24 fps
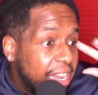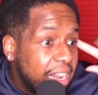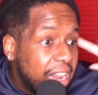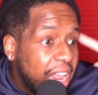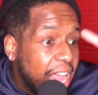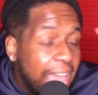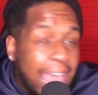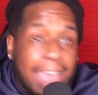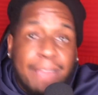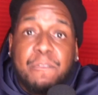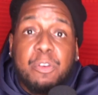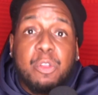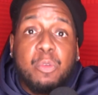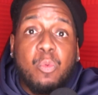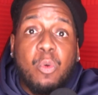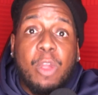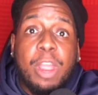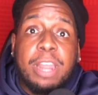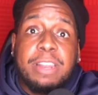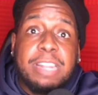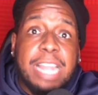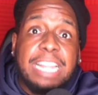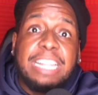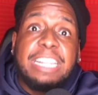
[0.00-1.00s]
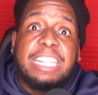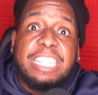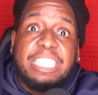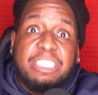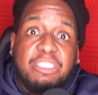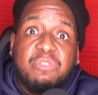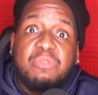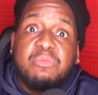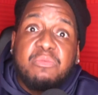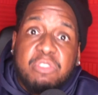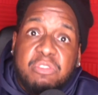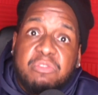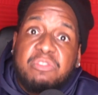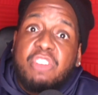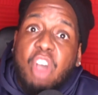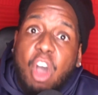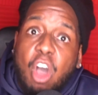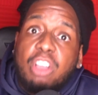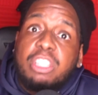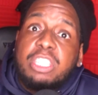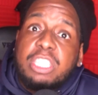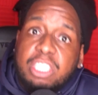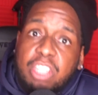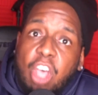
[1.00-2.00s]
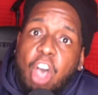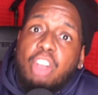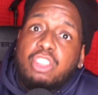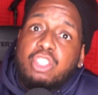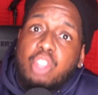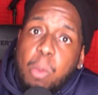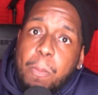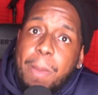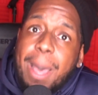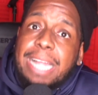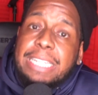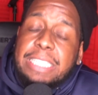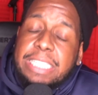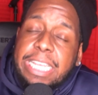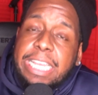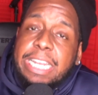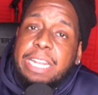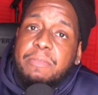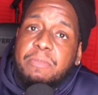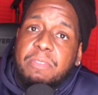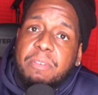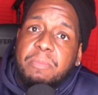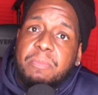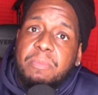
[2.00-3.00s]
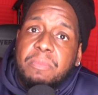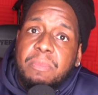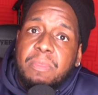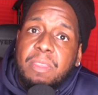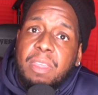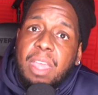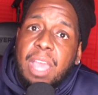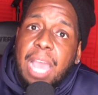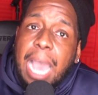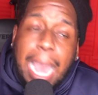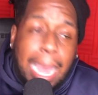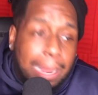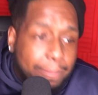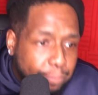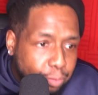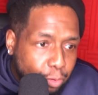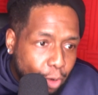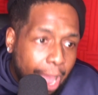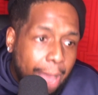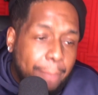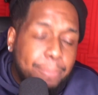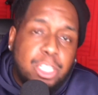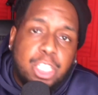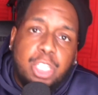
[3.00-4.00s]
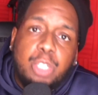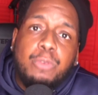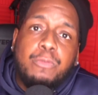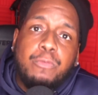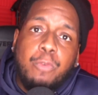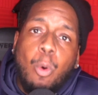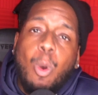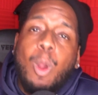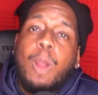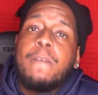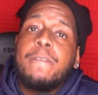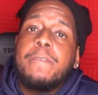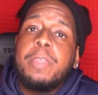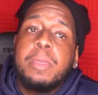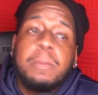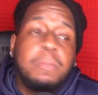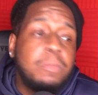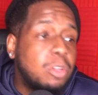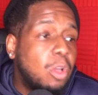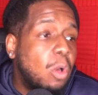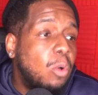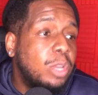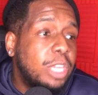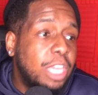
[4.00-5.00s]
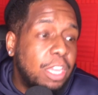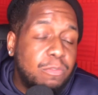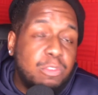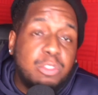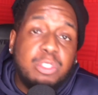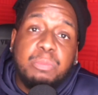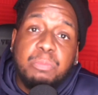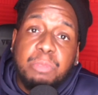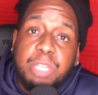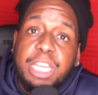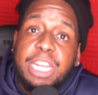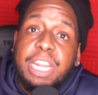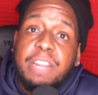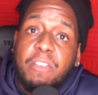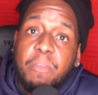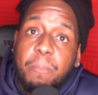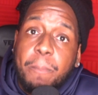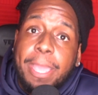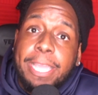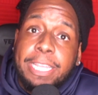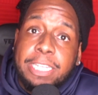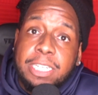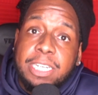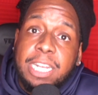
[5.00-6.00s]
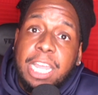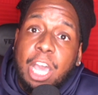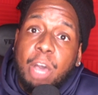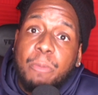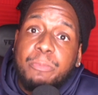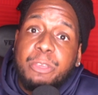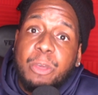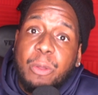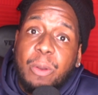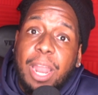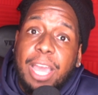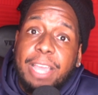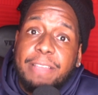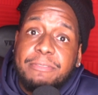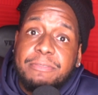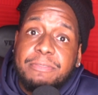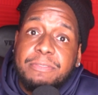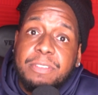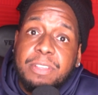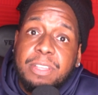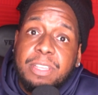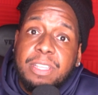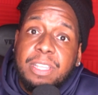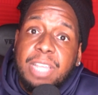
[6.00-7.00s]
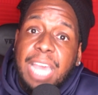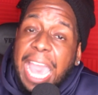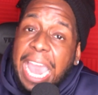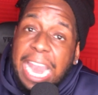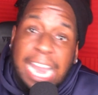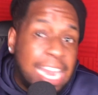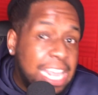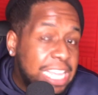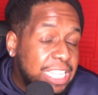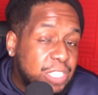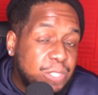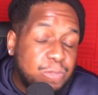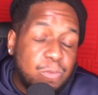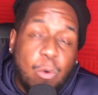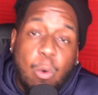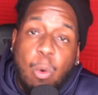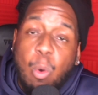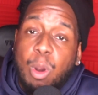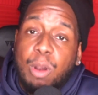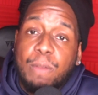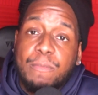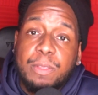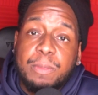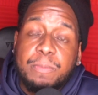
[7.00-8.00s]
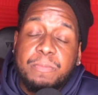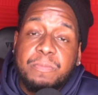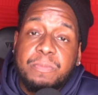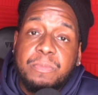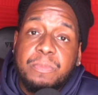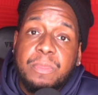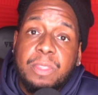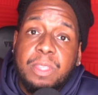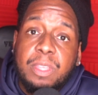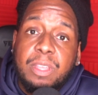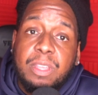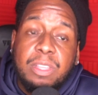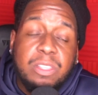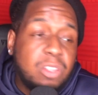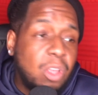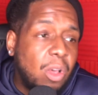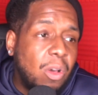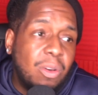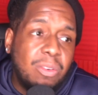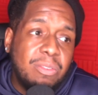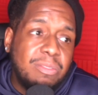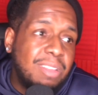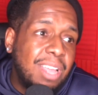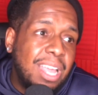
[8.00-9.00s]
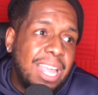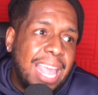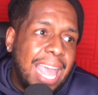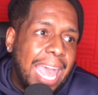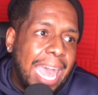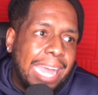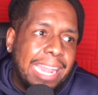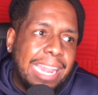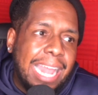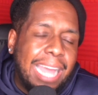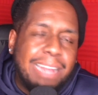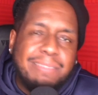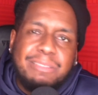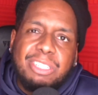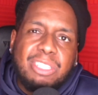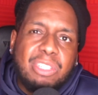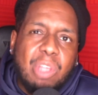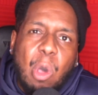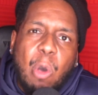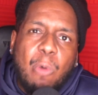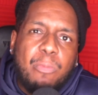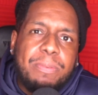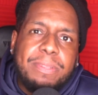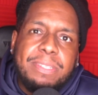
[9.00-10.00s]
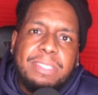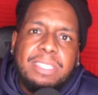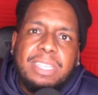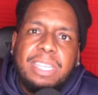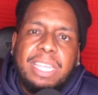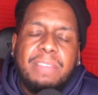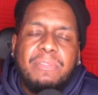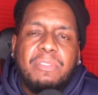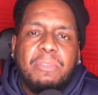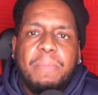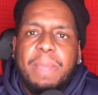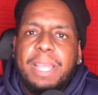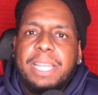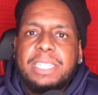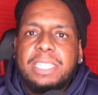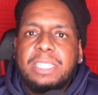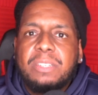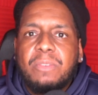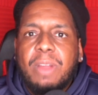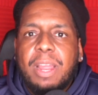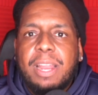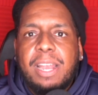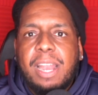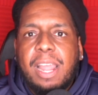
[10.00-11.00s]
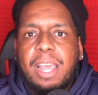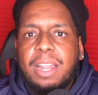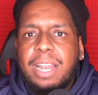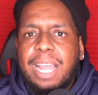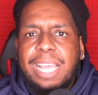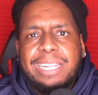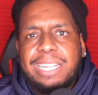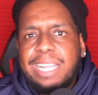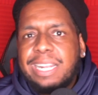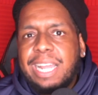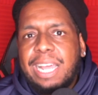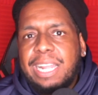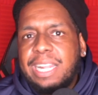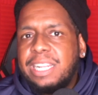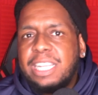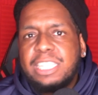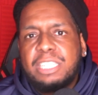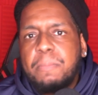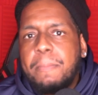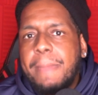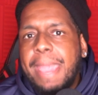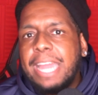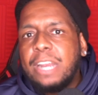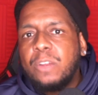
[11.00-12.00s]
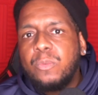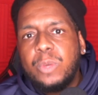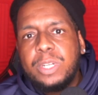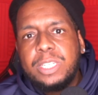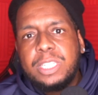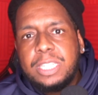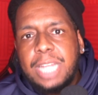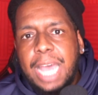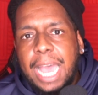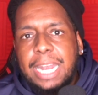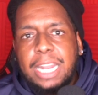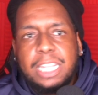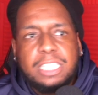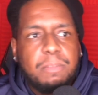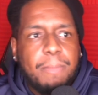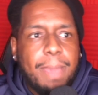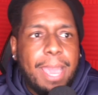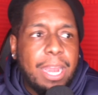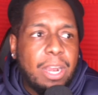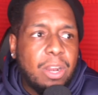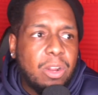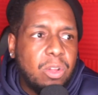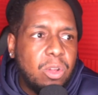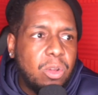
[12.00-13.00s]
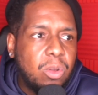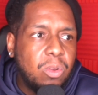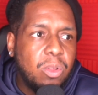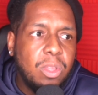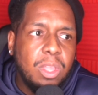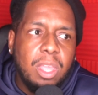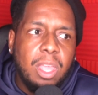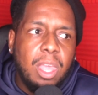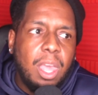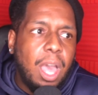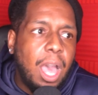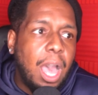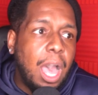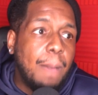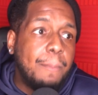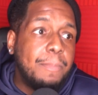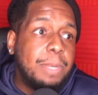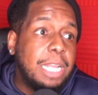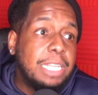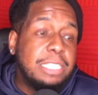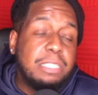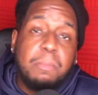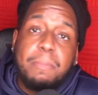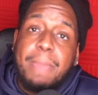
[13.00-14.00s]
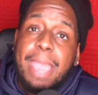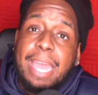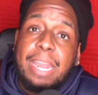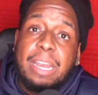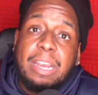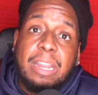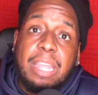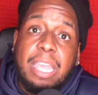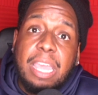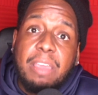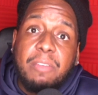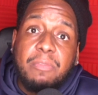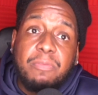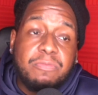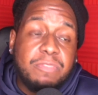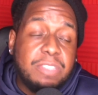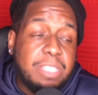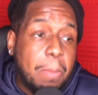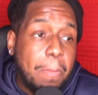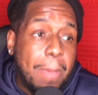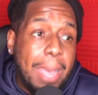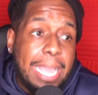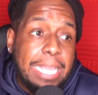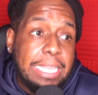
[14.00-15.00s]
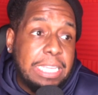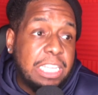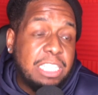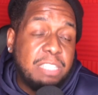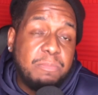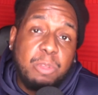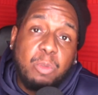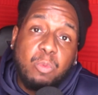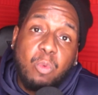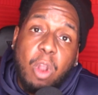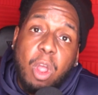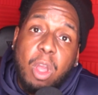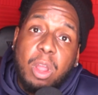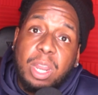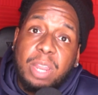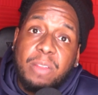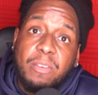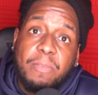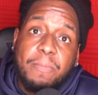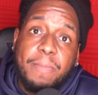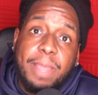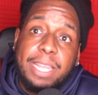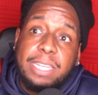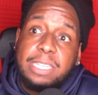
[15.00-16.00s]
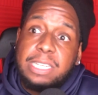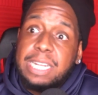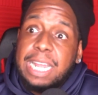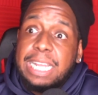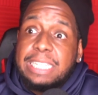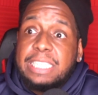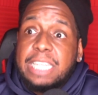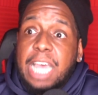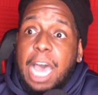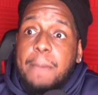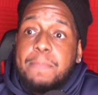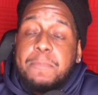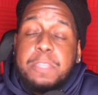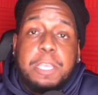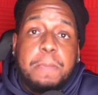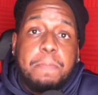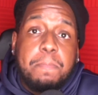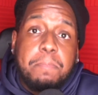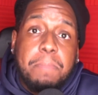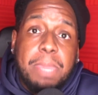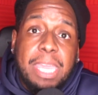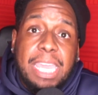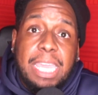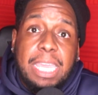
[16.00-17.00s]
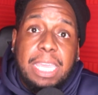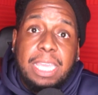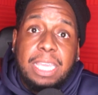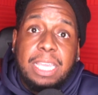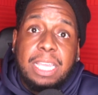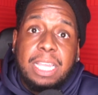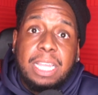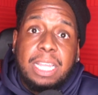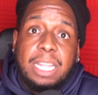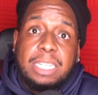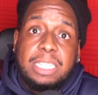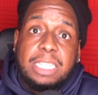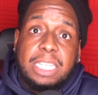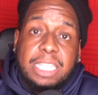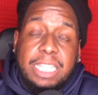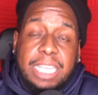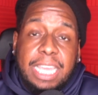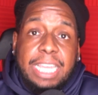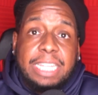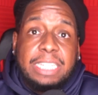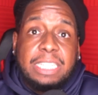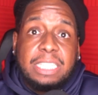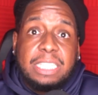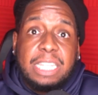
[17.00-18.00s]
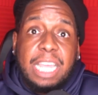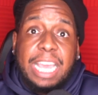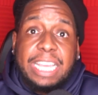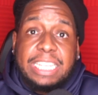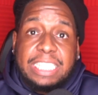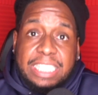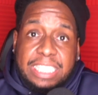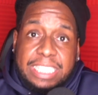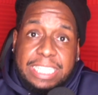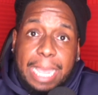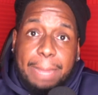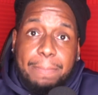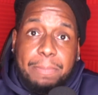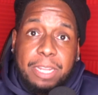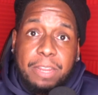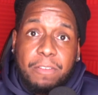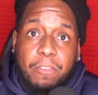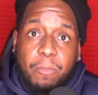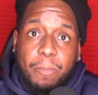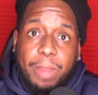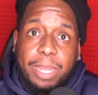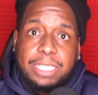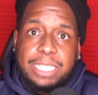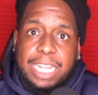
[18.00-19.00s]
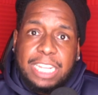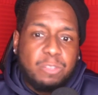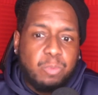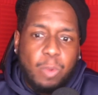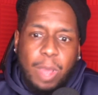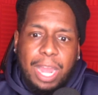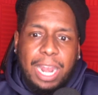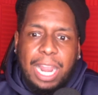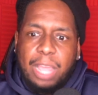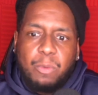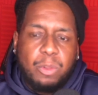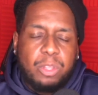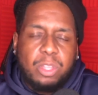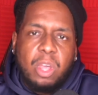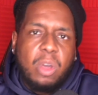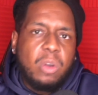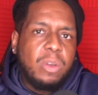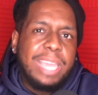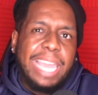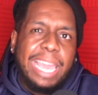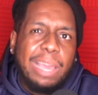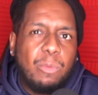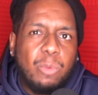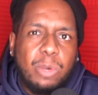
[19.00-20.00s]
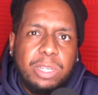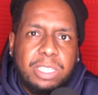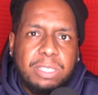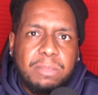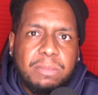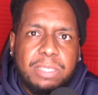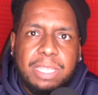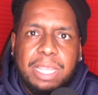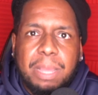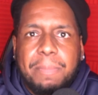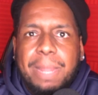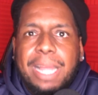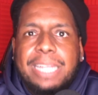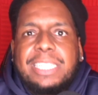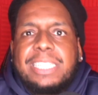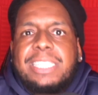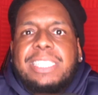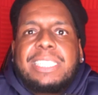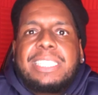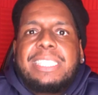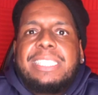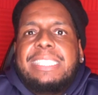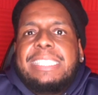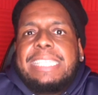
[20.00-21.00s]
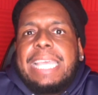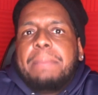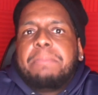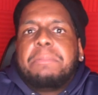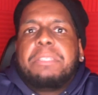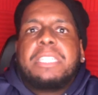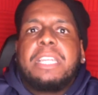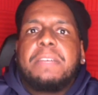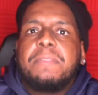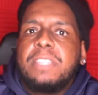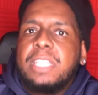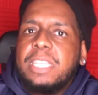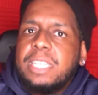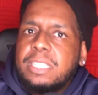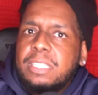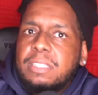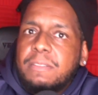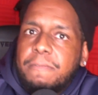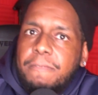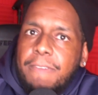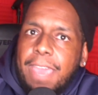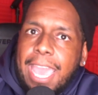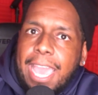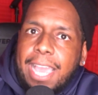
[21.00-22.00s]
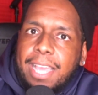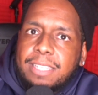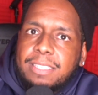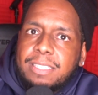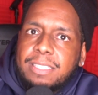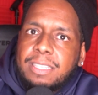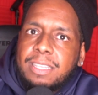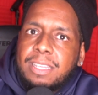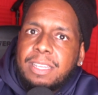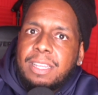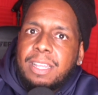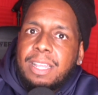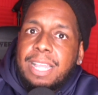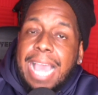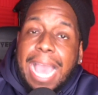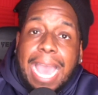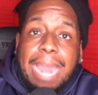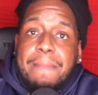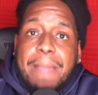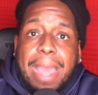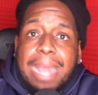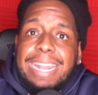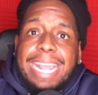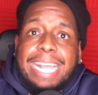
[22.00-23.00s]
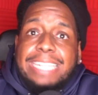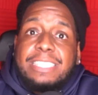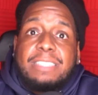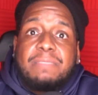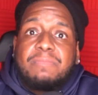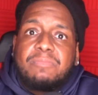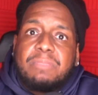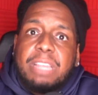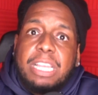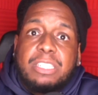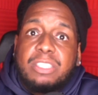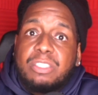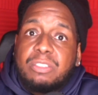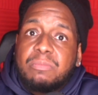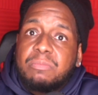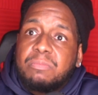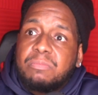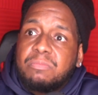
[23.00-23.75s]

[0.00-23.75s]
everywhere, you talk to about 10 of them. I promise you 4 of them are going to give you some good information to help your life. At least 4 of them. So I just open to information right now. And it doesn't matter which side, doesn't matter who. It doesn't matter if somebody gives me wrong information. That's up to me to then accept information. That's why I like with the whole Katt Williams thing. I'm not just accepting everything as a facts. It's